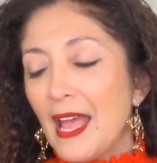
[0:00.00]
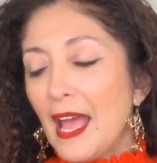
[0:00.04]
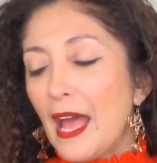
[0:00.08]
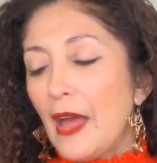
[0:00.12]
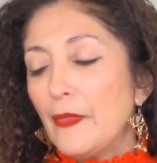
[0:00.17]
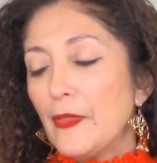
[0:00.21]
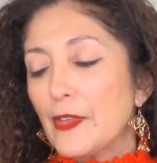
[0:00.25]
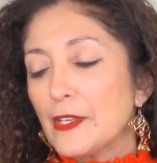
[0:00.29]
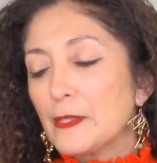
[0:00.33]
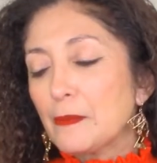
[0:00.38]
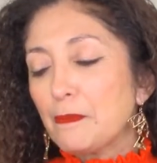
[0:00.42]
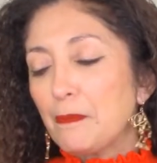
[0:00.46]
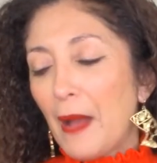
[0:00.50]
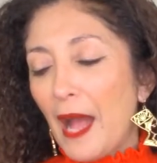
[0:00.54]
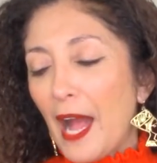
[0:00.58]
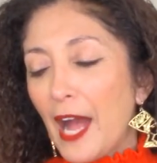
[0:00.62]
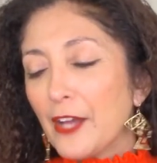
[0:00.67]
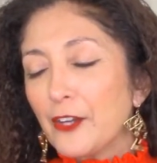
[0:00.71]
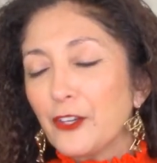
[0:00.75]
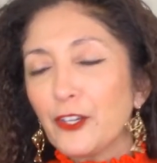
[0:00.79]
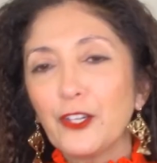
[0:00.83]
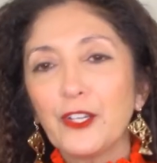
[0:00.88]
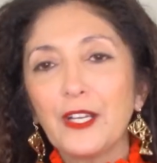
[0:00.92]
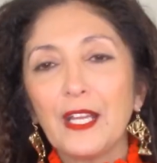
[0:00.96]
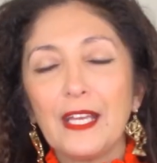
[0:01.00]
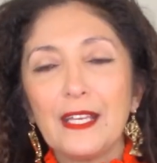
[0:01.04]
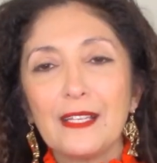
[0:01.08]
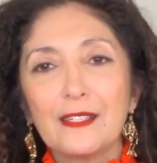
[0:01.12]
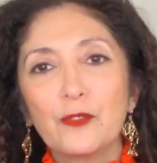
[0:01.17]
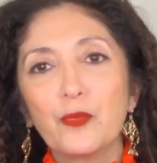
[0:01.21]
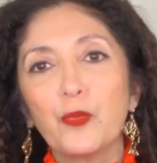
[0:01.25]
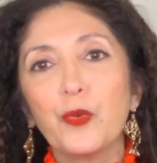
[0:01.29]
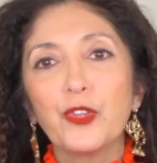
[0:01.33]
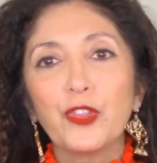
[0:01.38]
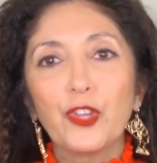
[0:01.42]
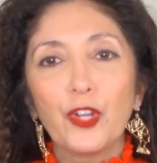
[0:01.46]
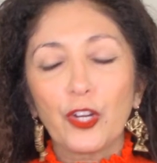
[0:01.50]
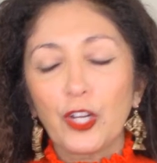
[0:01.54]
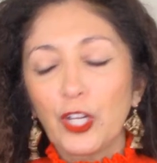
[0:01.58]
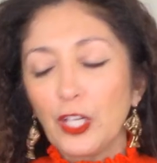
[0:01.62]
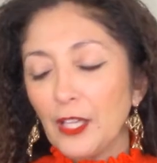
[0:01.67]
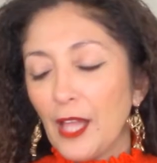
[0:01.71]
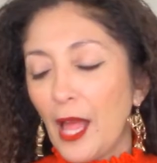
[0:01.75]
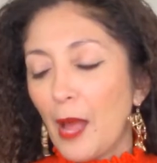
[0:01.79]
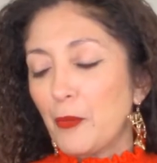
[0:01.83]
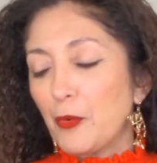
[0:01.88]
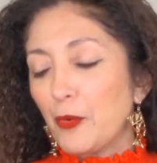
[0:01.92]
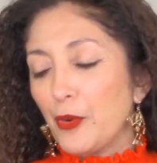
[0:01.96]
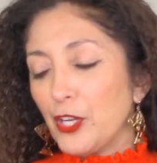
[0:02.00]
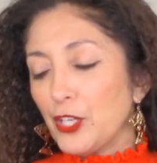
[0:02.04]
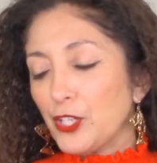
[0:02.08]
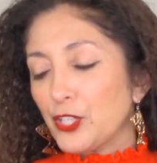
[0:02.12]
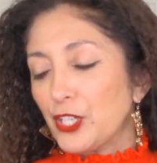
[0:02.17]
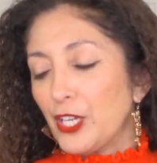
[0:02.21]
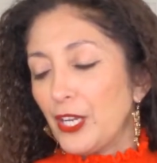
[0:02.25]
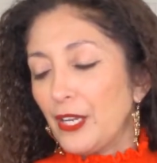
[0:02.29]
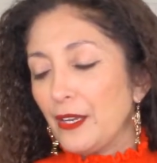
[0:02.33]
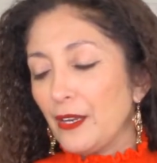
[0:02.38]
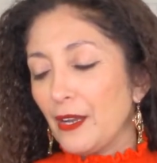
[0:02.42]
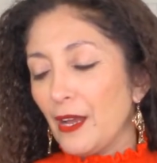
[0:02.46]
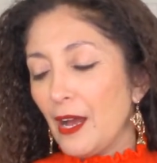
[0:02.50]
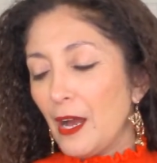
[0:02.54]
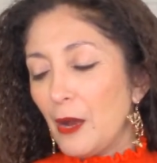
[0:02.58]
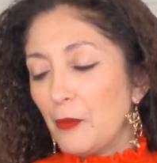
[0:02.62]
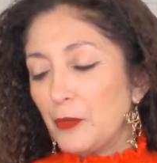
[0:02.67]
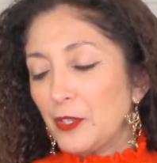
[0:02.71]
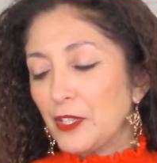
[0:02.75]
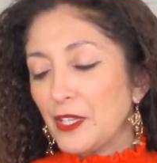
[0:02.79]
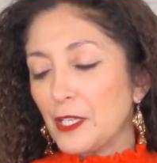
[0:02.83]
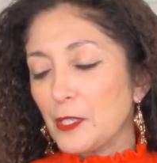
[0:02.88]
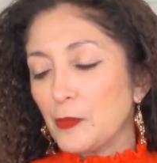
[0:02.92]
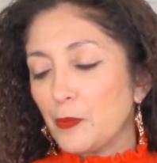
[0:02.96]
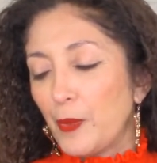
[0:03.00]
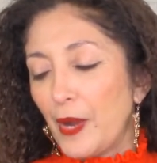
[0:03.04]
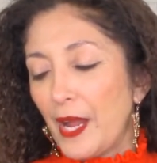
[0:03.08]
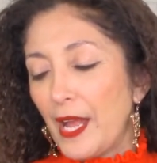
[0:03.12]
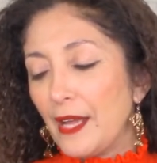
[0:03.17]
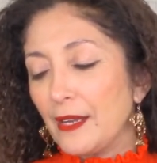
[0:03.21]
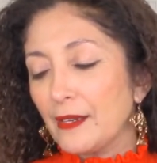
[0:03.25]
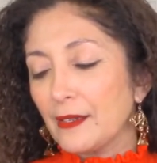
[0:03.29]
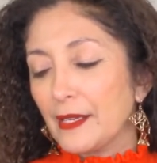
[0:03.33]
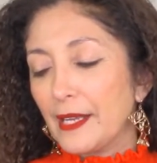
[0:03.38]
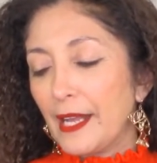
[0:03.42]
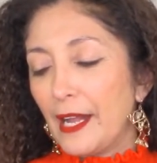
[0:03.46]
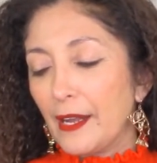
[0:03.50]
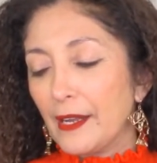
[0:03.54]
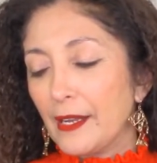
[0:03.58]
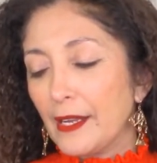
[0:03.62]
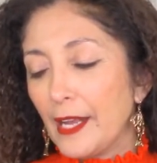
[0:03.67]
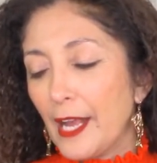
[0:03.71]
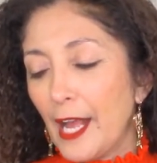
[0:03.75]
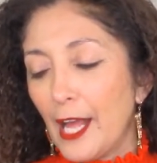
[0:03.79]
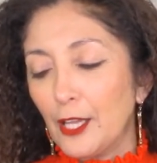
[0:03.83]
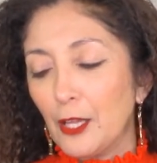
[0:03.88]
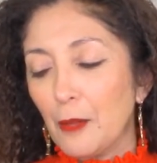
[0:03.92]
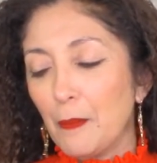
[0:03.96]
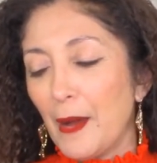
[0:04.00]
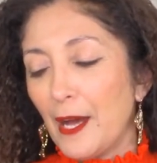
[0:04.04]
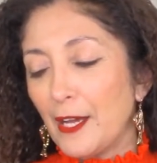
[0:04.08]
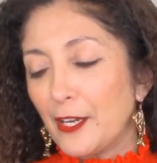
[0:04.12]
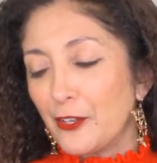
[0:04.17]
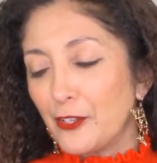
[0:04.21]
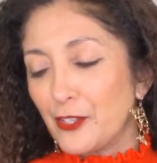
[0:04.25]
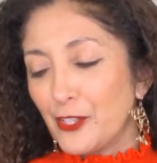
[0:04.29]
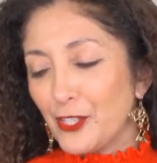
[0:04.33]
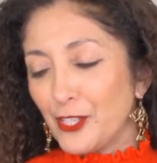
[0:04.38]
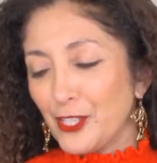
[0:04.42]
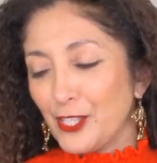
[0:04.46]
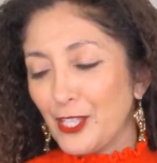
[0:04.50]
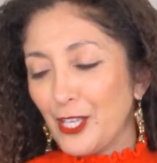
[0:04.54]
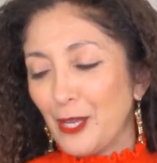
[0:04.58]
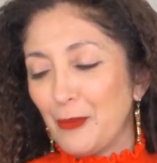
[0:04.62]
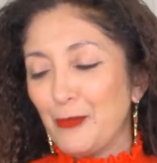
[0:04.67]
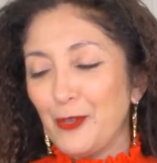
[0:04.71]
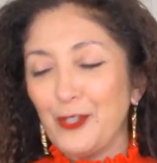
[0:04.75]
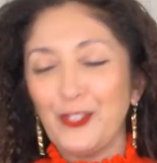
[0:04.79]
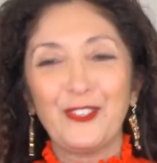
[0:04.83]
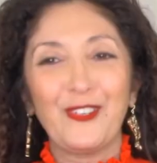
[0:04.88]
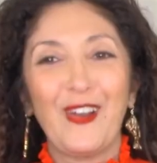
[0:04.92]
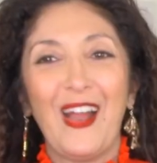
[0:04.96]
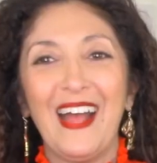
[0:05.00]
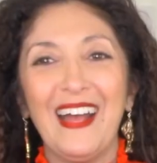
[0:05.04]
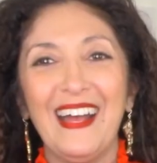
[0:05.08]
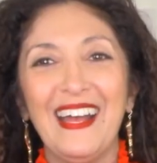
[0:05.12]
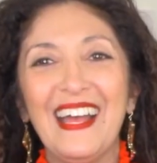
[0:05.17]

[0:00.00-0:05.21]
And this pattern is with their collaboration um, with this brand, Kalapana Samudra.